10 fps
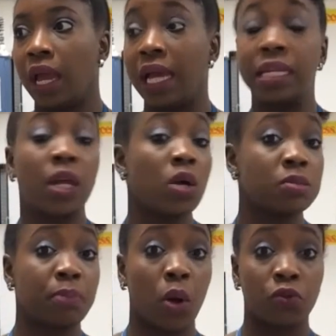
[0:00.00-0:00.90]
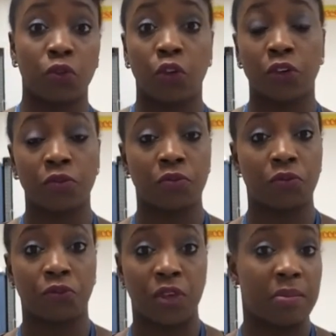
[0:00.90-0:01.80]
and it goes both for
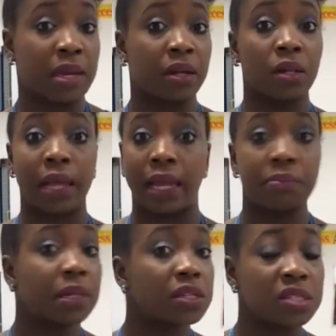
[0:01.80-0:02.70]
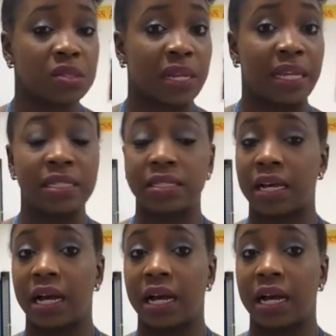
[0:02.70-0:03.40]
female and male students.